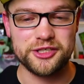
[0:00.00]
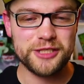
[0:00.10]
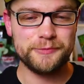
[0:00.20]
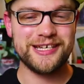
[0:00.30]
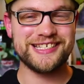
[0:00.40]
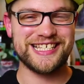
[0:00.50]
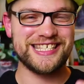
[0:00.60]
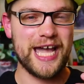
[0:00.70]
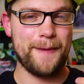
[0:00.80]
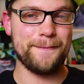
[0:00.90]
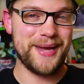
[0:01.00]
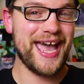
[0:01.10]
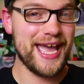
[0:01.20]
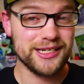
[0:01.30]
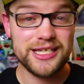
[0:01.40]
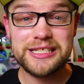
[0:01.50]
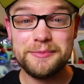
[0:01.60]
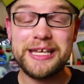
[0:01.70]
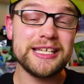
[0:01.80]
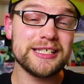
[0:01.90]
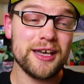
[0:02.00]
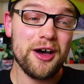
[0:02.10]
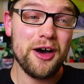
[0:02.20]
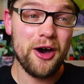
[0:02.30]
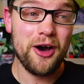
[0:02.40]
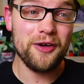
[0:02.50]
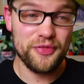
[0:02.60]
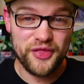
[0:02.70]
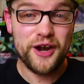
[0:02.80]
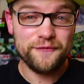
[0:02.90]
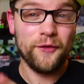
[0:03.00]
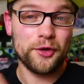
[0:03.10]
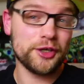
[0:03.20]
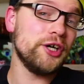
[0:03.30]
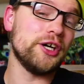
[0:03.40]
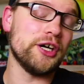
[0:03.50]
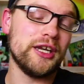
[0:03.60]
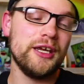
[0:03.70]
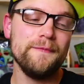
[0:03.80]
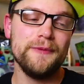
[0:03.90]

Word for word: Just because it's not bad doesn't mean it's therefore good.